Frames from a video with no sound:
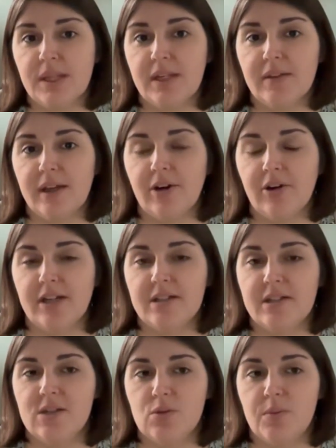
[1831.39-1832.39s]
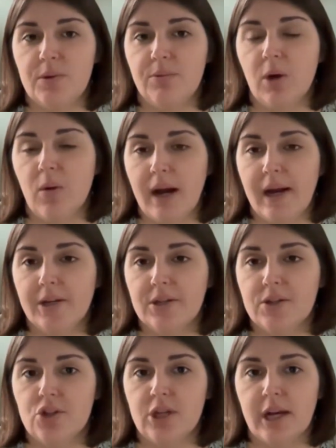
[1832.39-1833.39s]
meaning that grantees would be
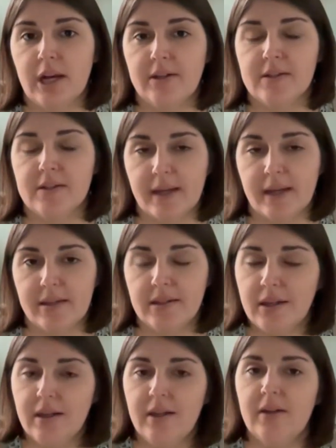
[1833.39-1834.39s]
required to share and cite